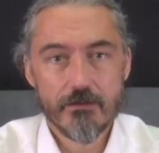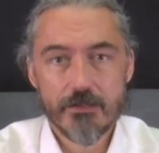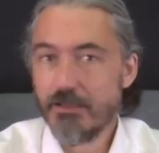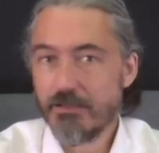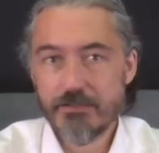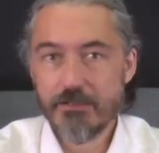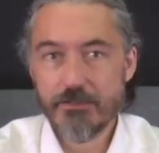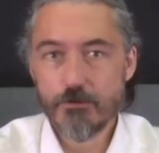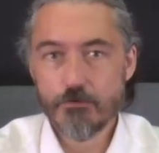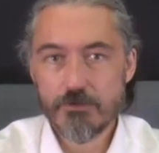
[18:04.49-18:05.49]
that actually
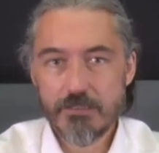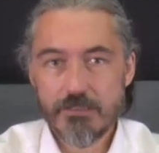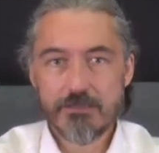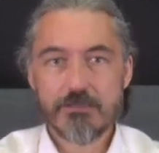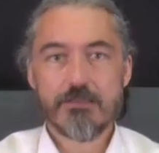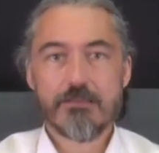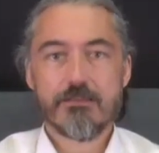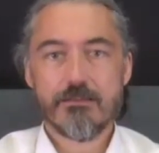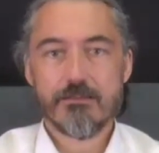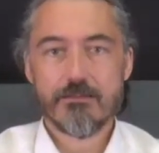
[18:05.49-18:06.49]
don't need
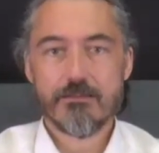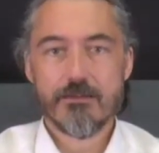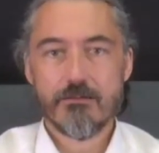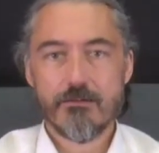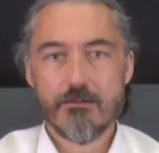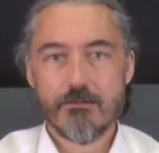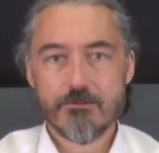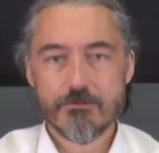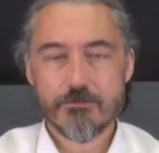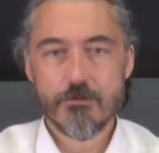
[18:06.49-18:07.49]
that
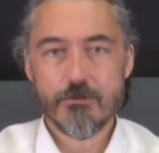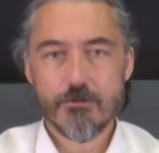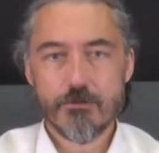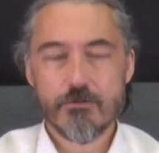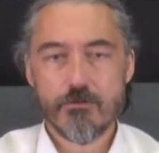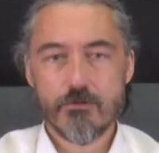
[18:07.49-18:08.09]
strong